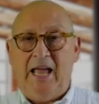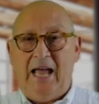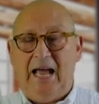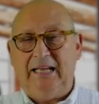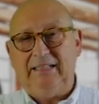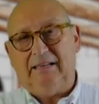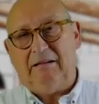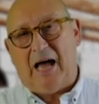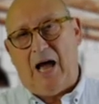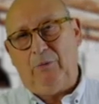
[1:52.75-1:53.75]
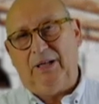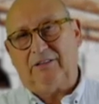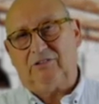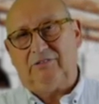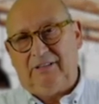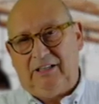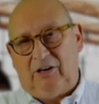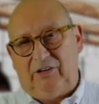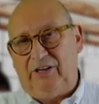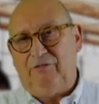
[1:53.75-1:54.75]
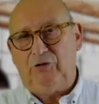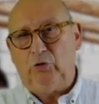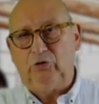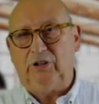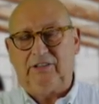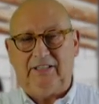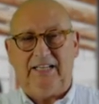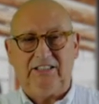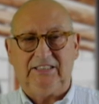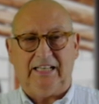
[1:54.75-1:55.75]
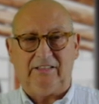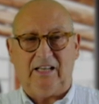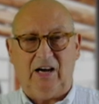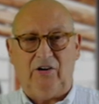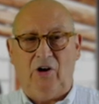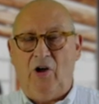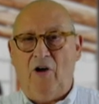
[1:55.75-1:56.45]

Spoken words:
and I will review the things that are